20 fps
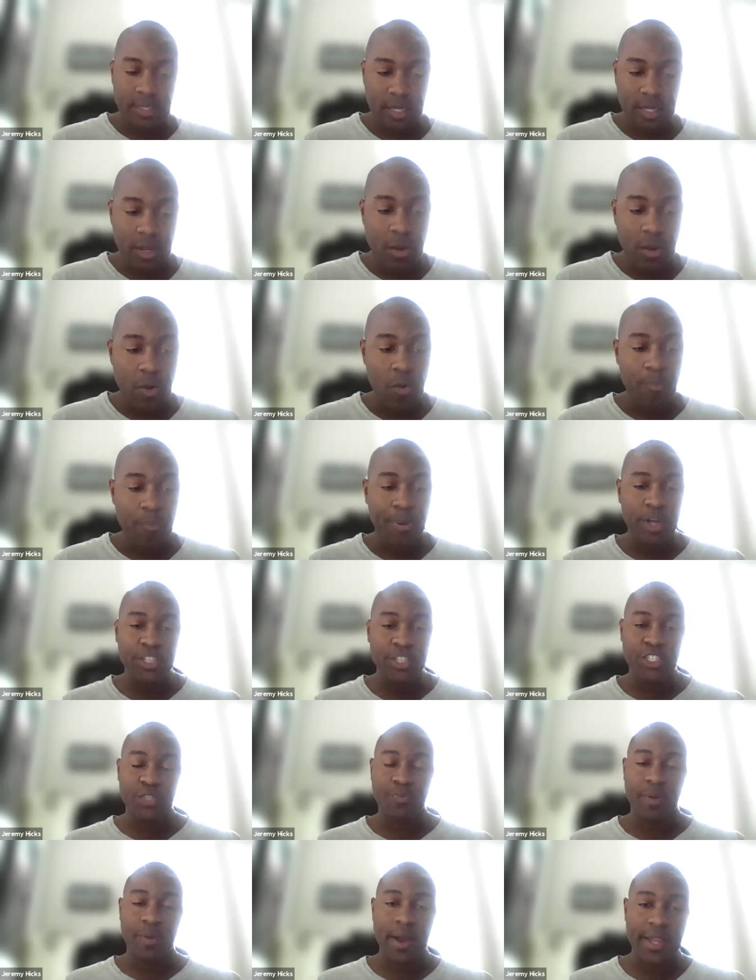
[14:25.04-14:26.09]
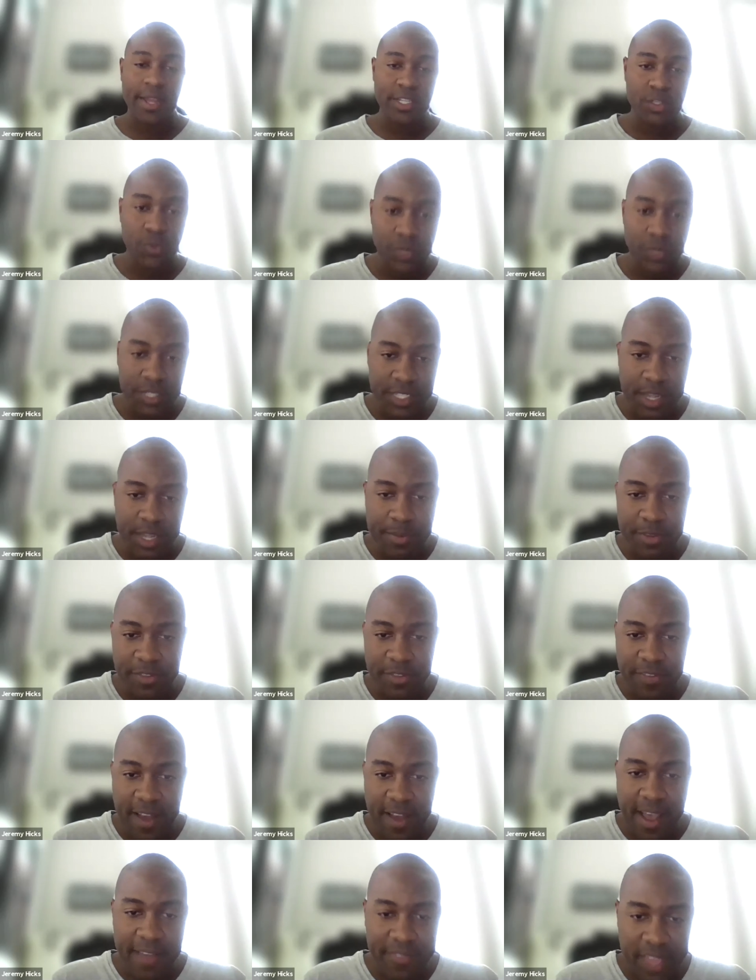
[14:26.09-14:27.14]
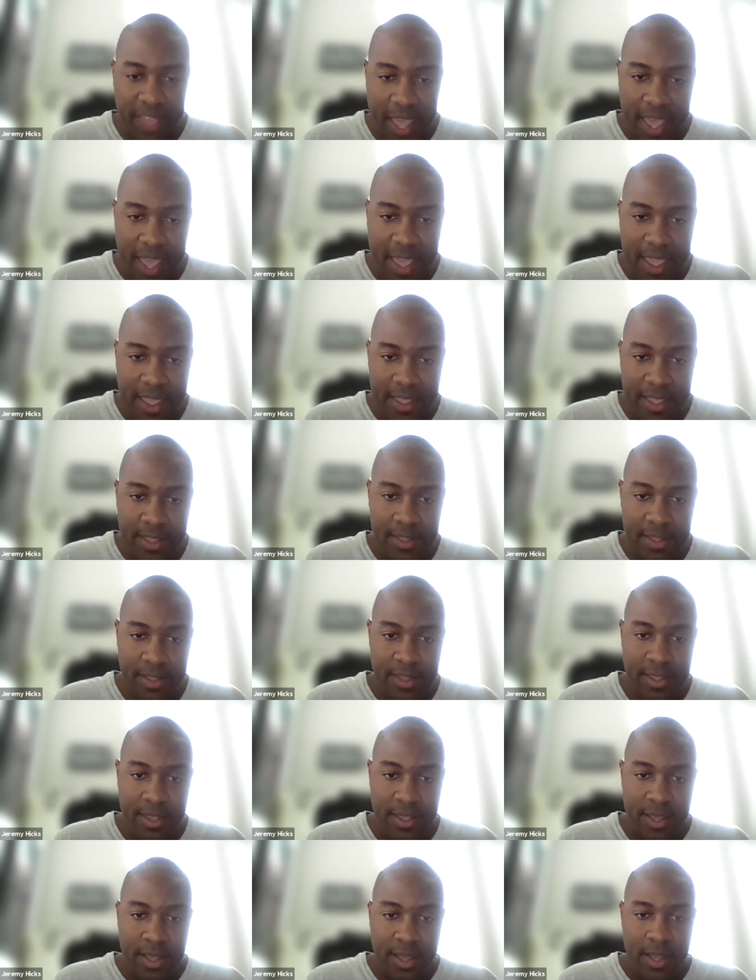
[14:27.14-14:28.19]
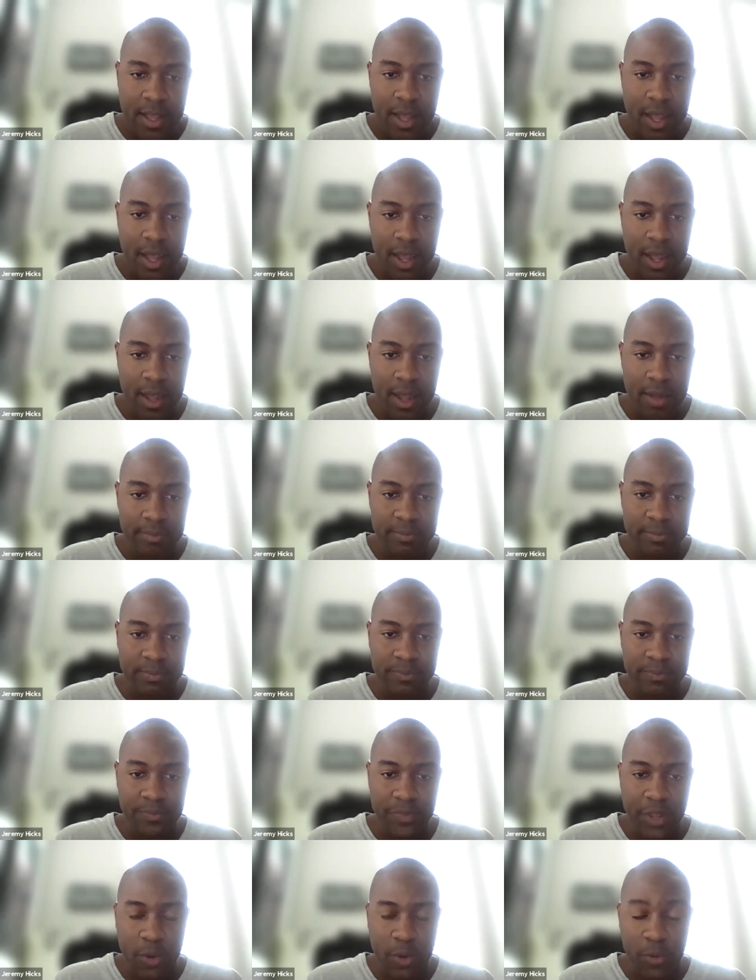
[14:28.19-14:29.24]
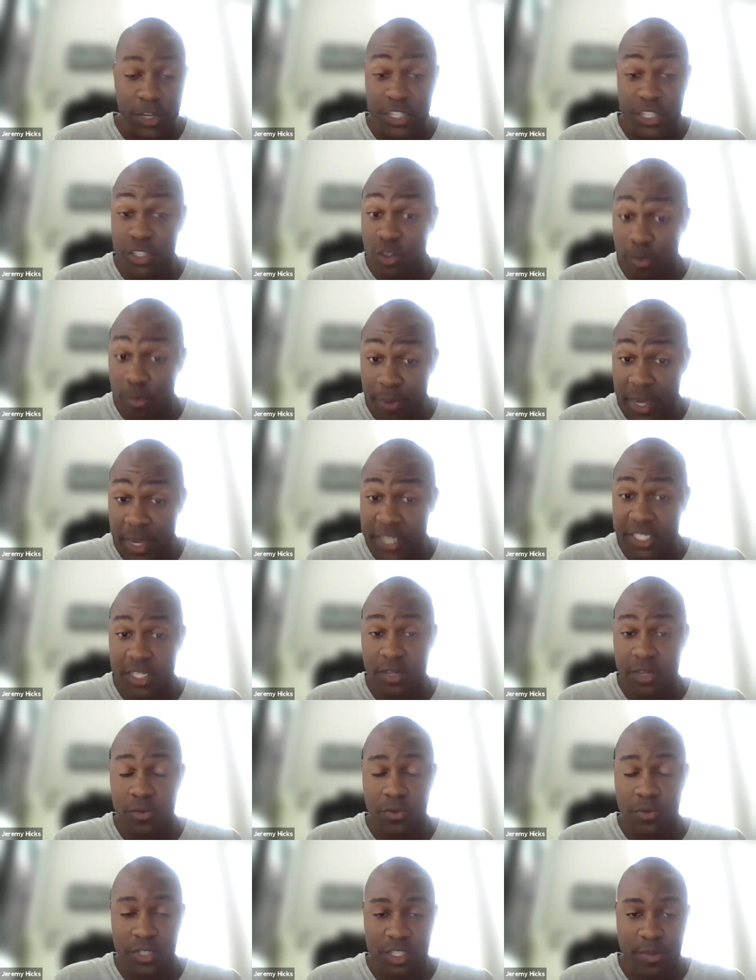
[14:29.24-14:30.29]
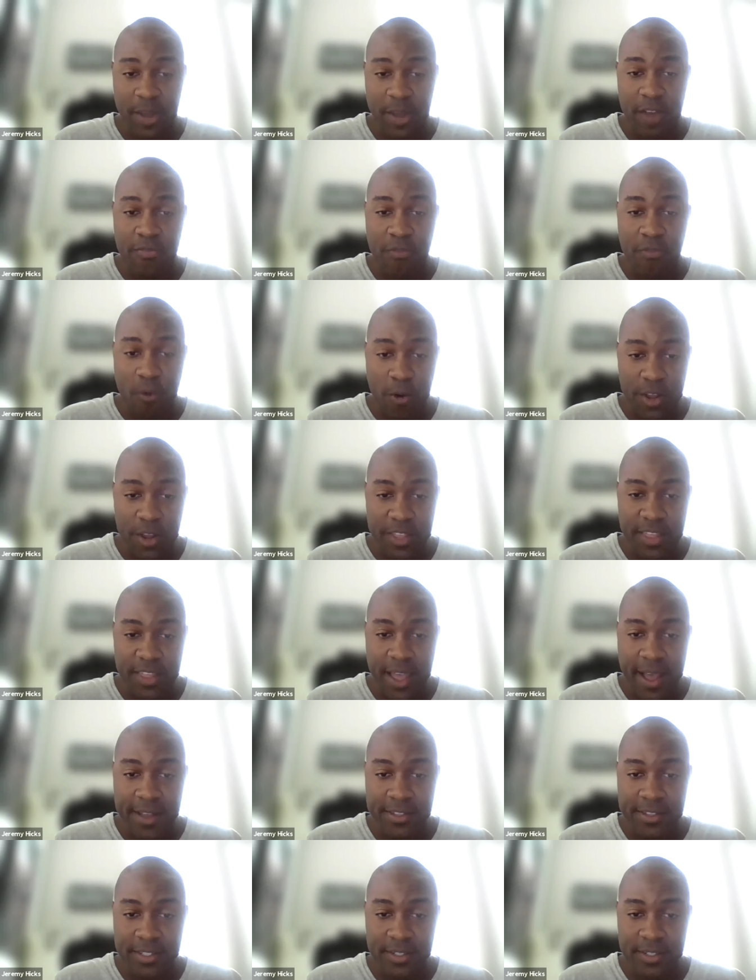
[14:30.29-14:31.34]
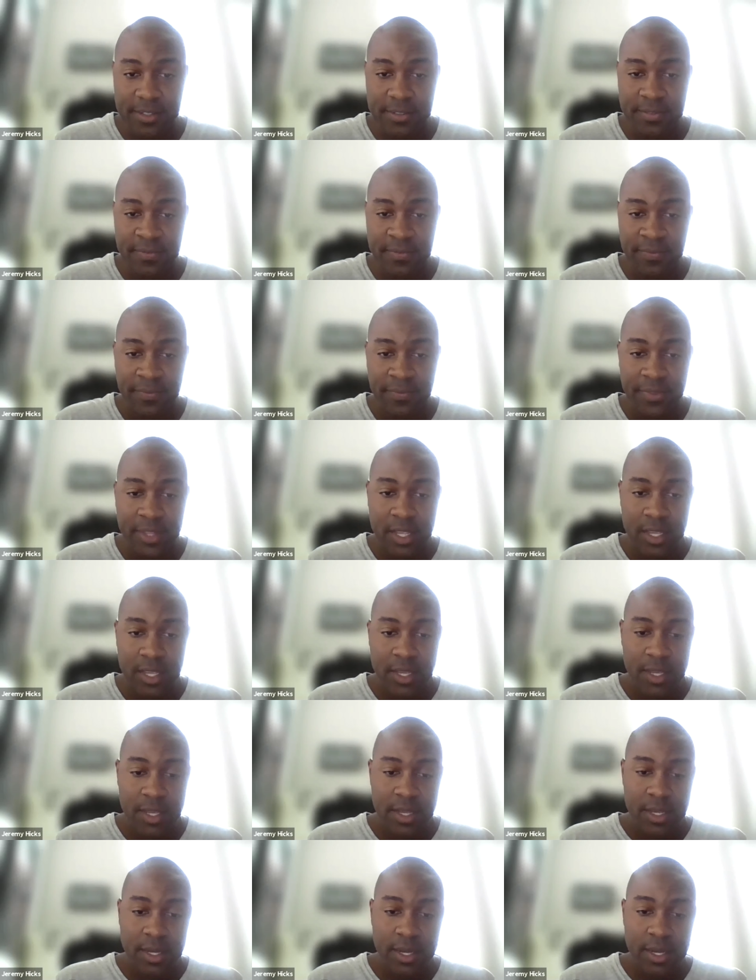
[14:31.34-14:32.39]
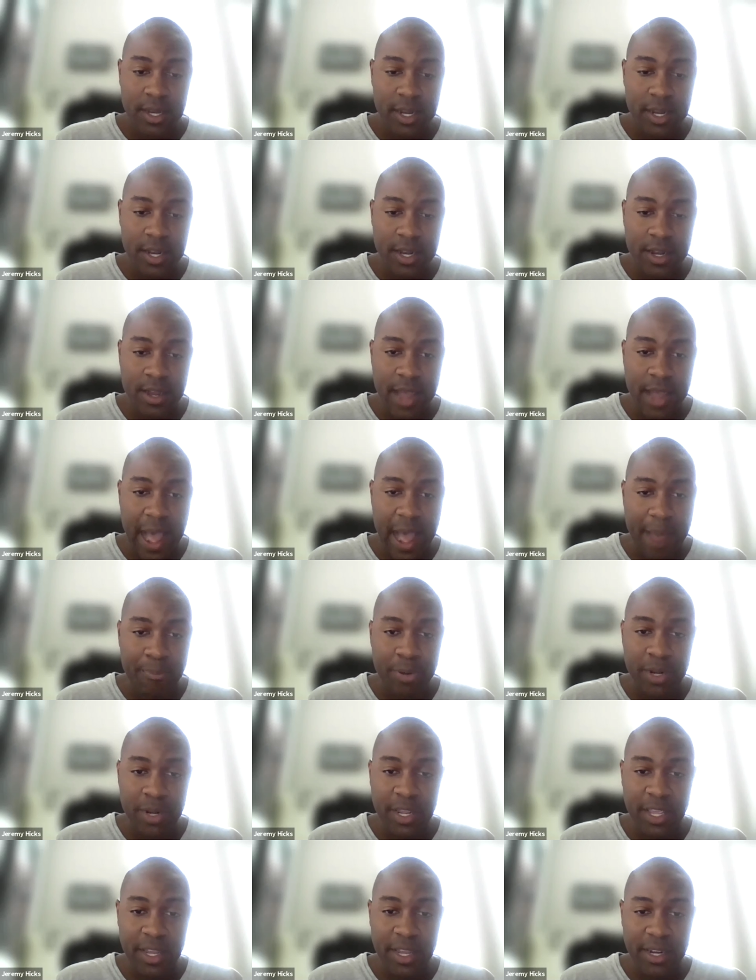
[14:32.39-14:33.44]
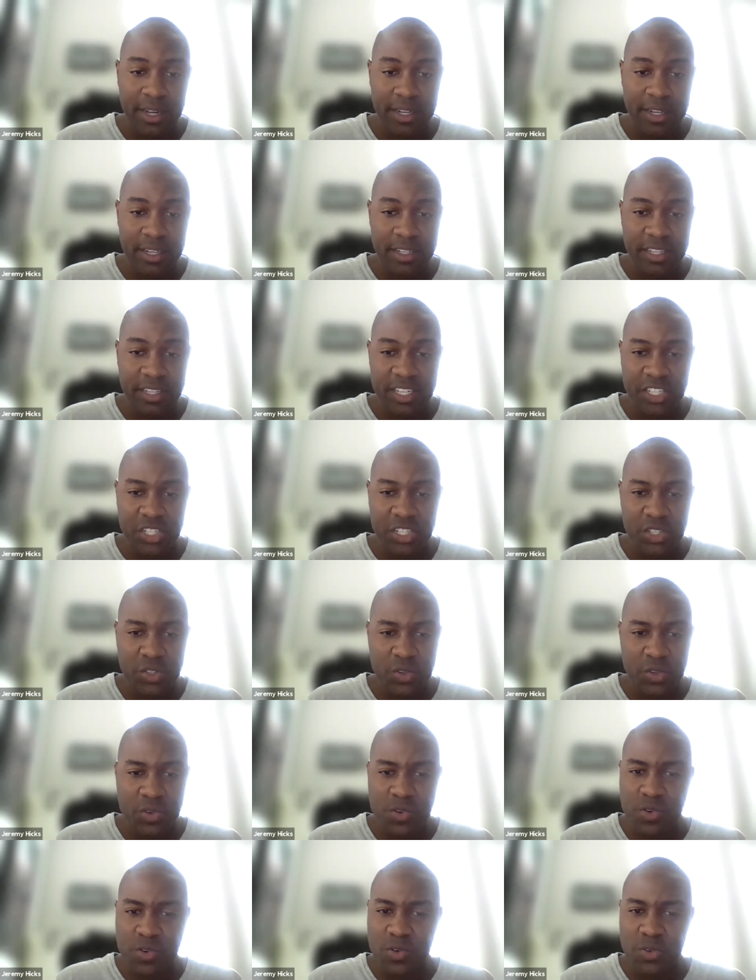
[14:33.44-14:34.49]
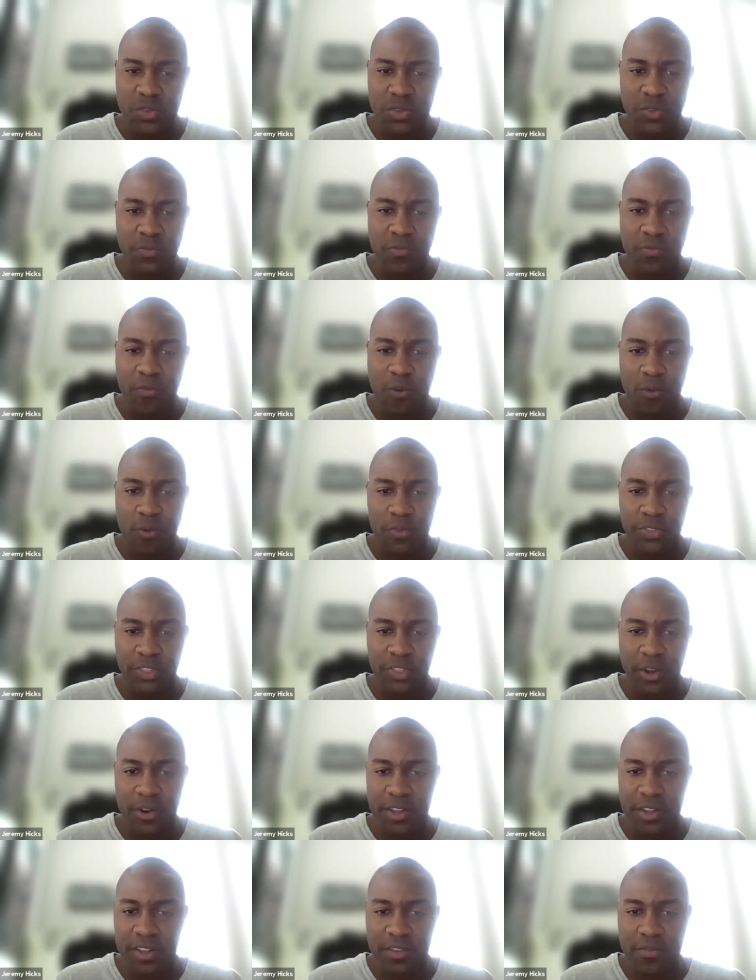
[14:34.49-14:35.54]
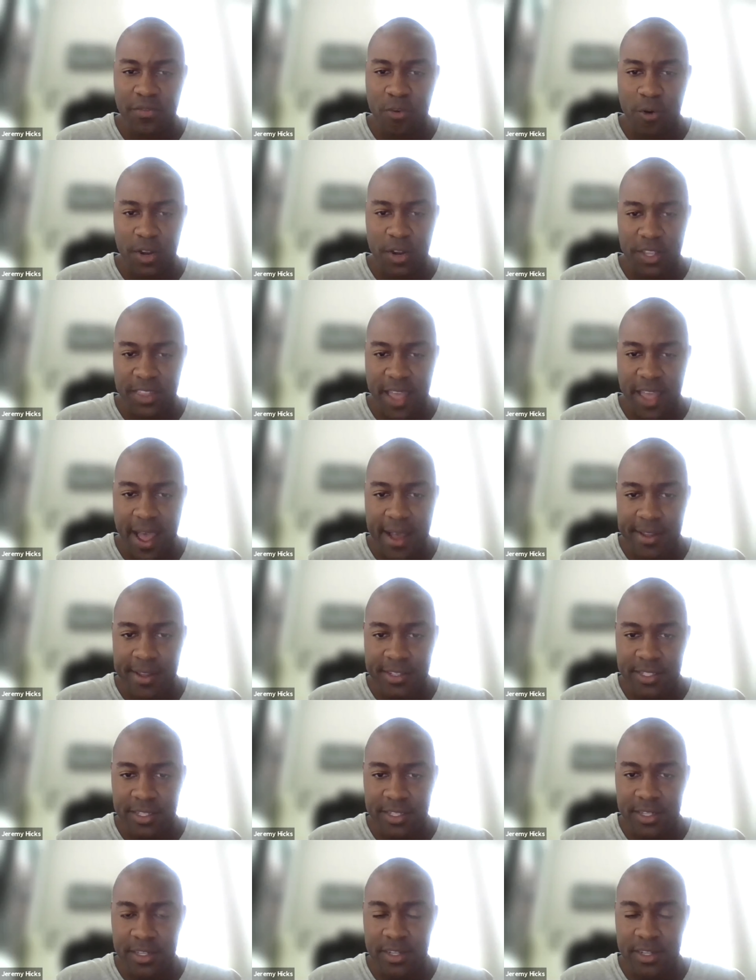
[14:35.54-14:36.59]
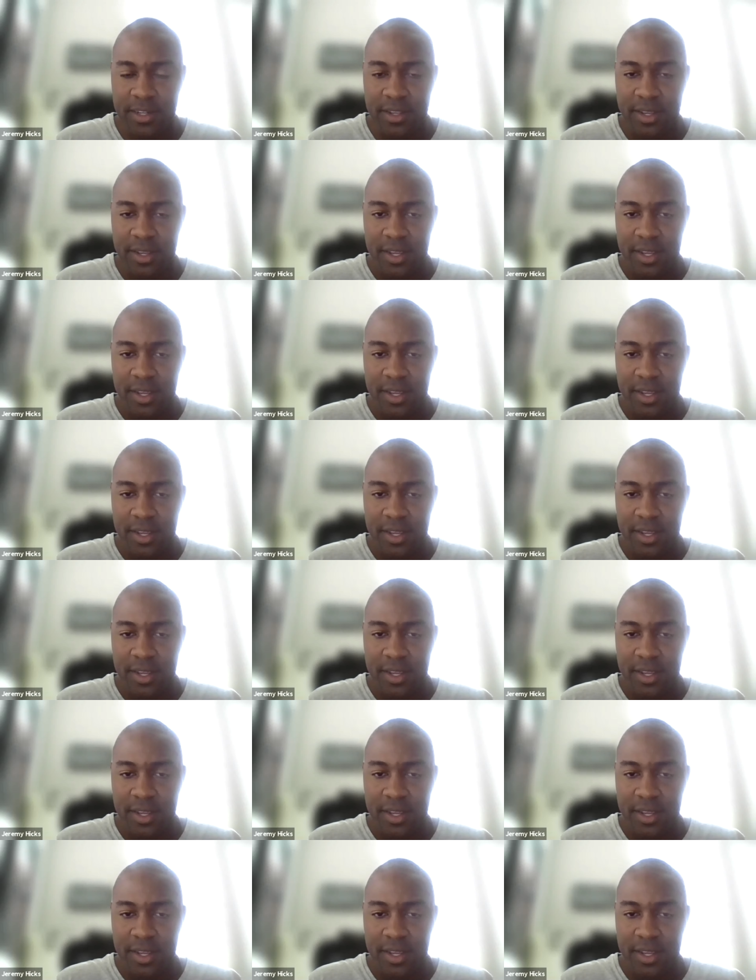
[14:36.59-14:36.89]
so purchase price was 75K. The original budget was about 40,000. I put in an additional 30 to 40,000